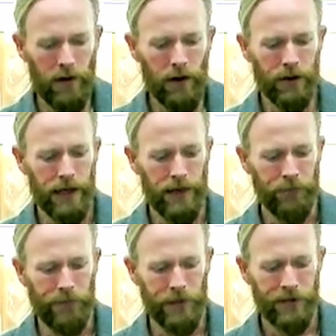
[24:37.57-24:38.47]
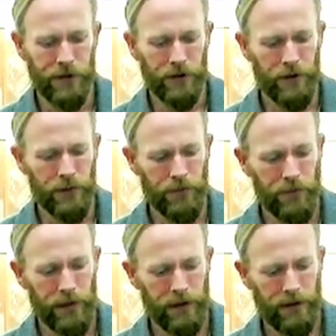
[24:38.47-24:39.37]
Okay, so
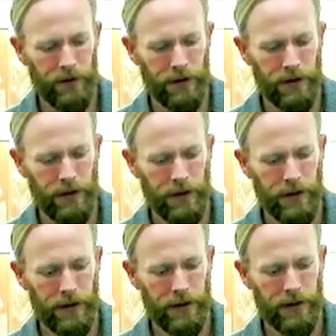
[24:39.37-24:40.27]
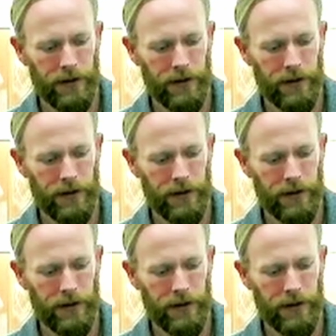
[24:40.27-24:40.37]
the